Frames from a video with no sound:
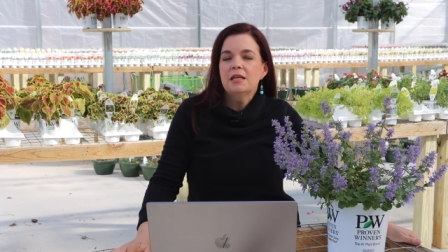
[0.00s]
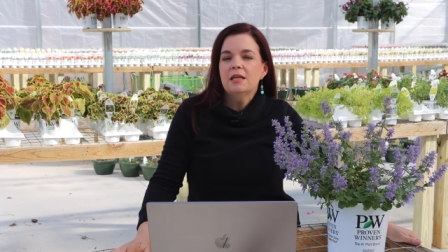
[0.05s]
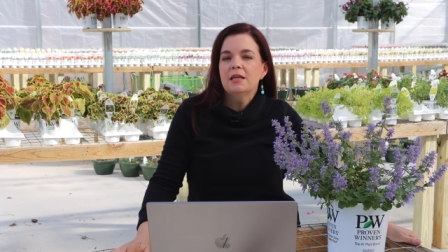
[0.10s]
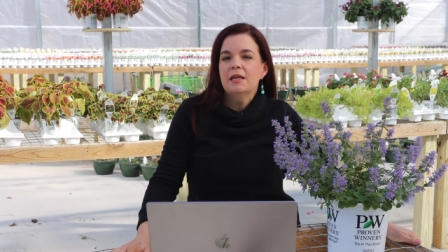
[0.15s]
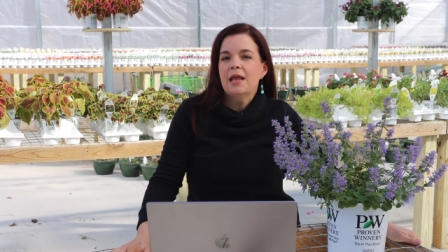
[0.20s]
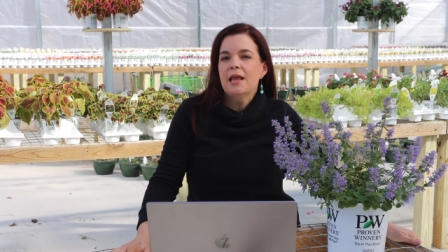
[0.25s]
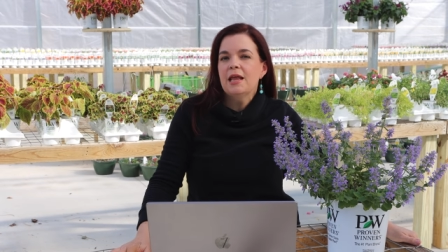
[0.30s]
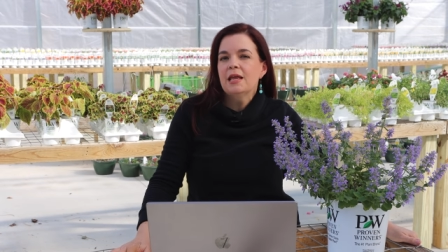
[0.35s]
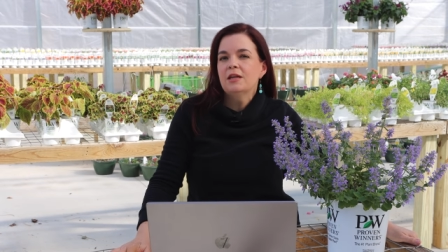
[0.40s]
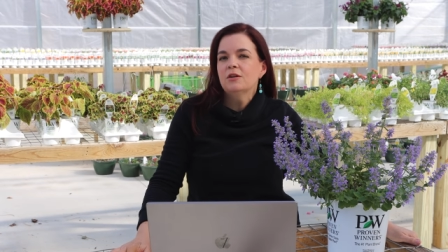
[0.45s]
It
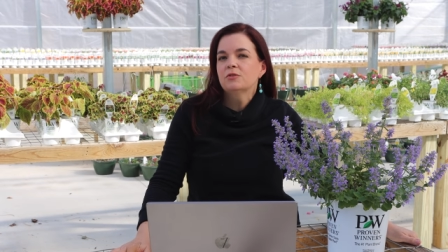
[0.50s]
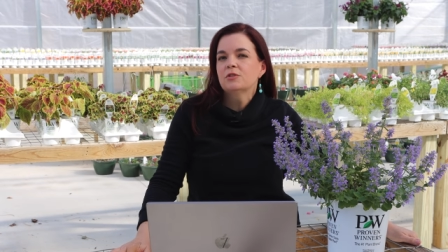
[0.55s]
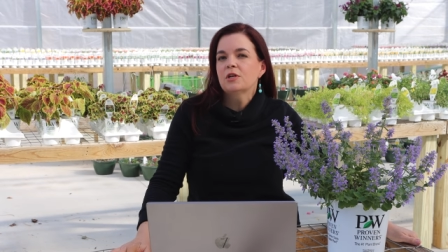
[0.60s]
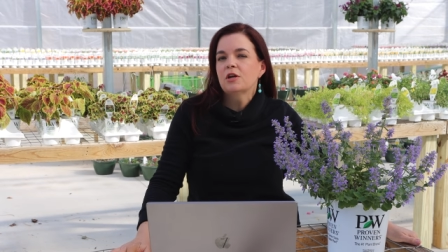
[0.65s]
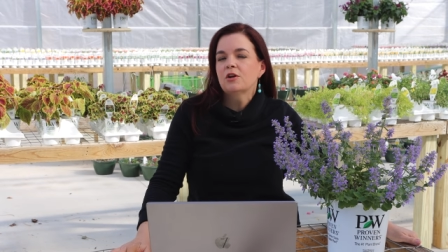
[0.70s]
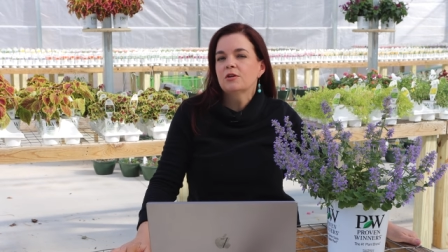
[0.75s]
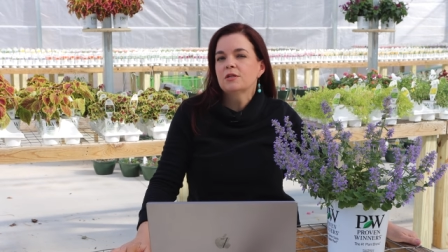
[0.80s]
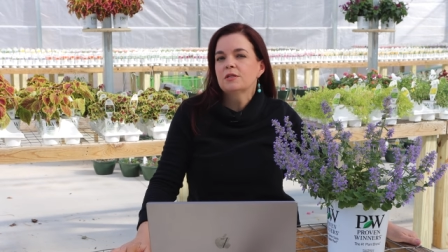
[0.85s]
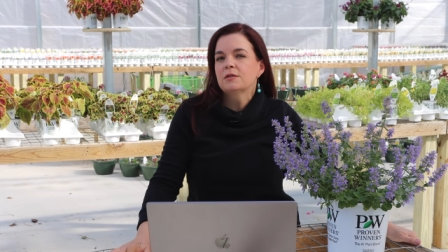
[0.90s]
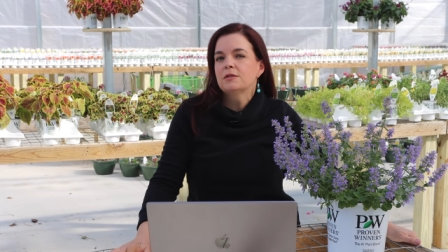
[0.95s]
handles
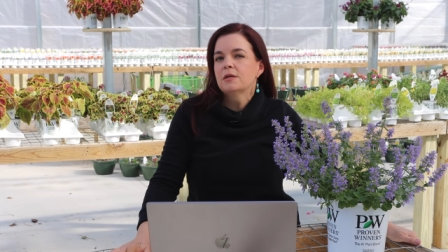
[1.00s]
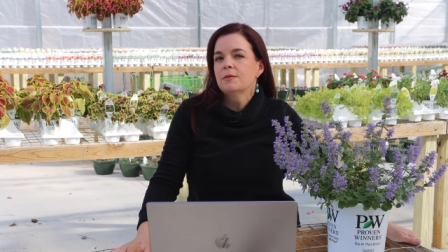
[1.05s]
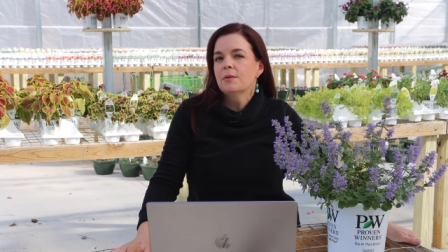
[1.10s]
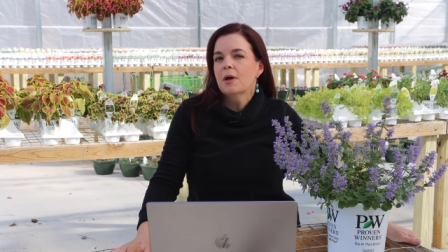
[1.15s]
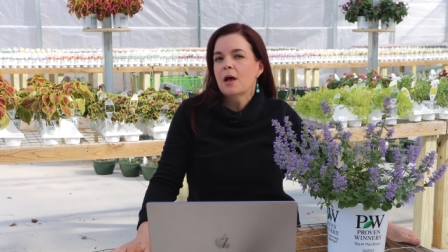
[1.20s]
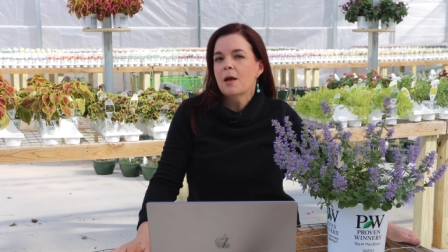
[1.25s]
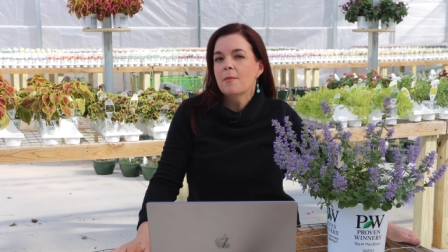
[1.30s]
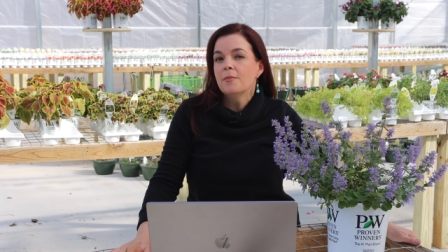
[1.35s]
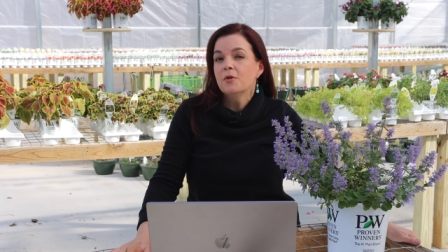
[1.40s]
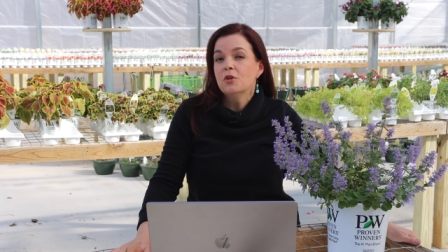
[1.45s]
our
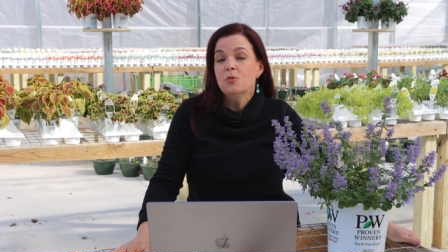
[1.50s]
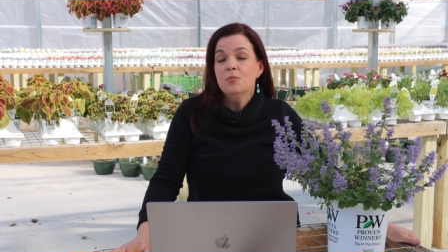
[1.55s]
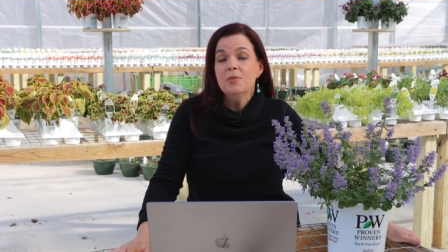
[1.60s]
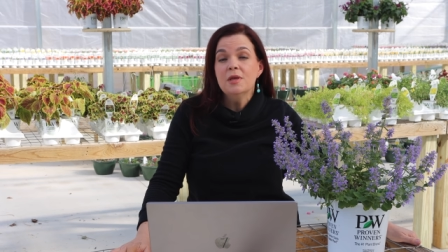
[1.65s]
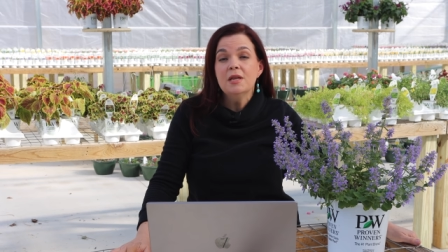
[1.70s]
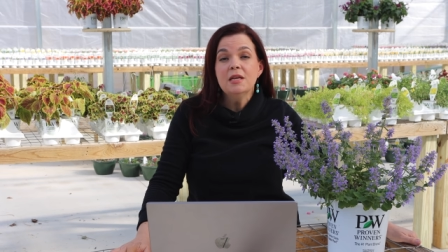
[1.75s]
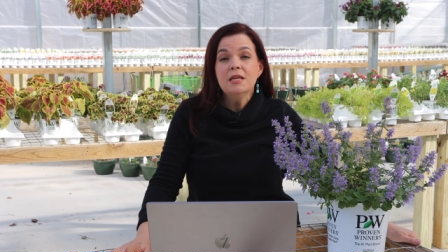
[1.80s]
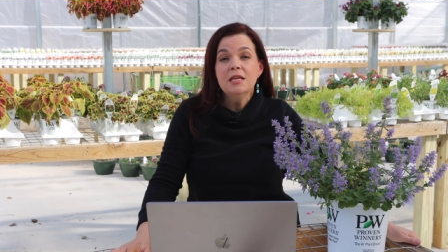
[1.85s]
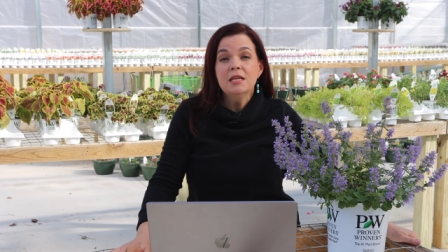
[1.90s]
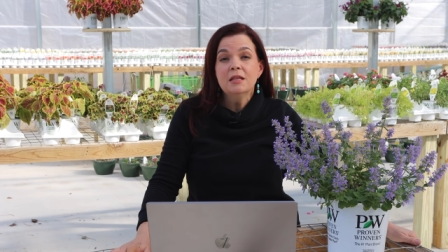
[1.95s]
um,
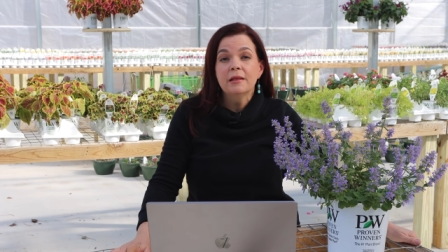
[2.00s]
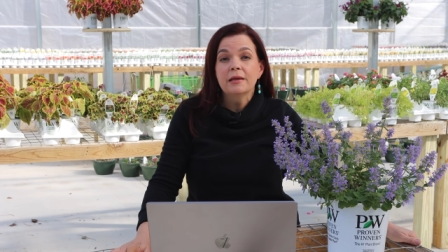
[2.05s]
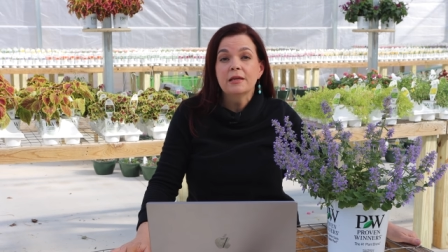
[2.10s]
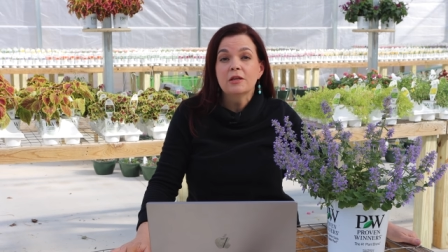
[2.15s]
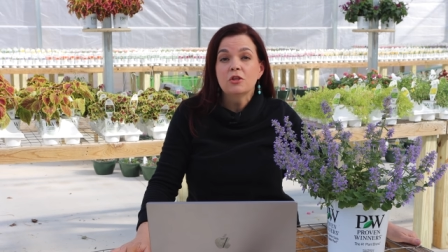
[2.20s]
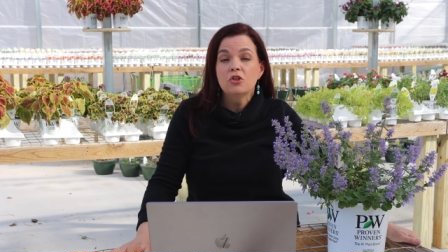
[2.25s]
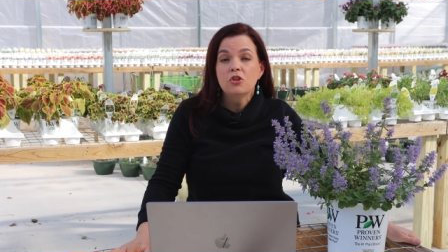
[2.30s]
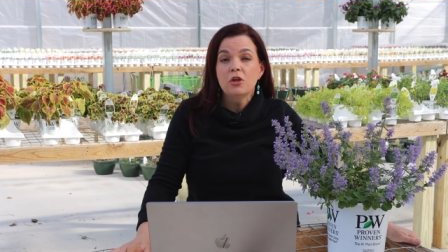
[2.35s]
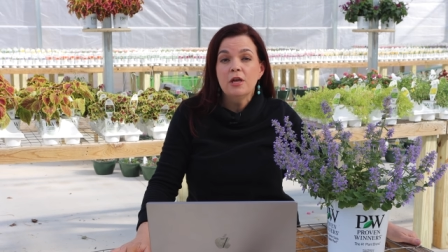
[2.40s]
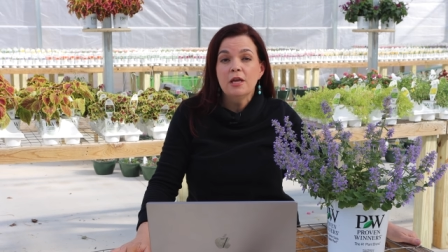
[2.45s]
humidity like
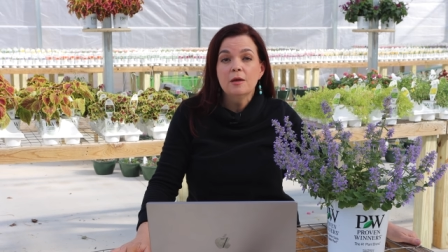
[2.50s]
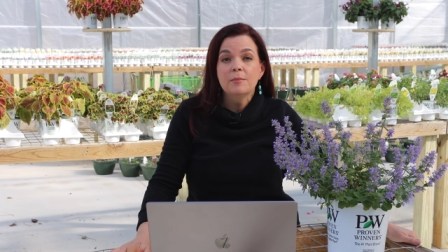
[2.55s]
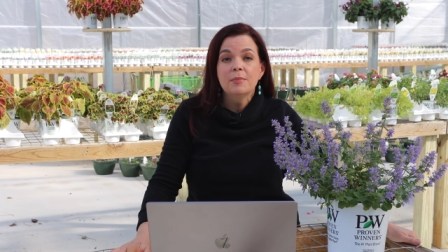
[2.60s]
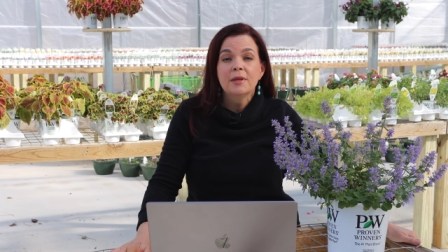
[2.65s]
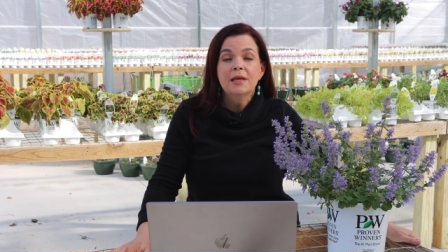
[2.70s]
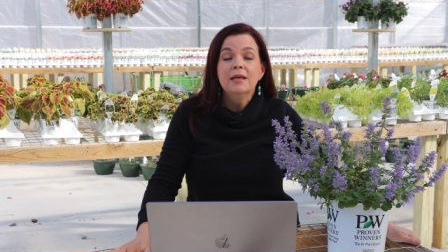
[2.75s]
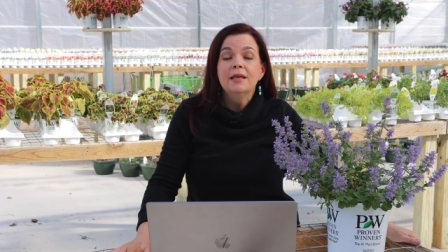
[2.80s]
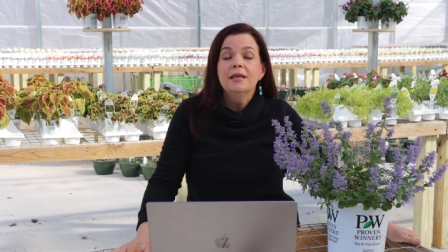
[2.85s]
a champ.